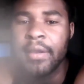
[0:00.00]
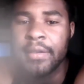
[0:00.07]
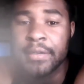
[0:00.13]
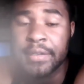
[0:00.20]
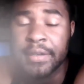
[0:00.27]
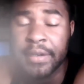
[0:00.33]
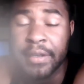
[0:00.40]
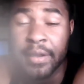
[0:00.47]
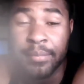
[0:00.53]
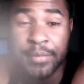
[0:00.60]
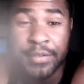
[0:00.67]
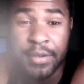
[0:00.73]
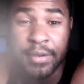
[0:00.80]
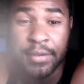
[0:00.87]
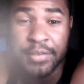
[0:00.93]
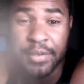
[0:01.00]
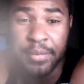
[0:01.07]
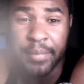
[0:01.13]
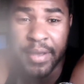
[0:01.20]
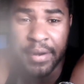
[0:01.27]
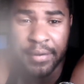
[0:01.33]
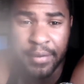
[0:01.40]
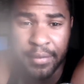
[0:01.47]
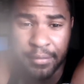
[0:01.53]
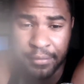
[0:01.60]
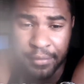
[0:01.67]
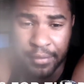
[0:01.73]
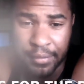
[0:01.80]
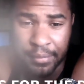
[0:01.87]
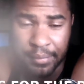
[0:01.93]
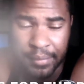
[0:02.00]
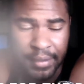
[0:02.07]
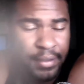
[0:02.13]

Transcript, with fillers: And today I'm going to talk to you about another film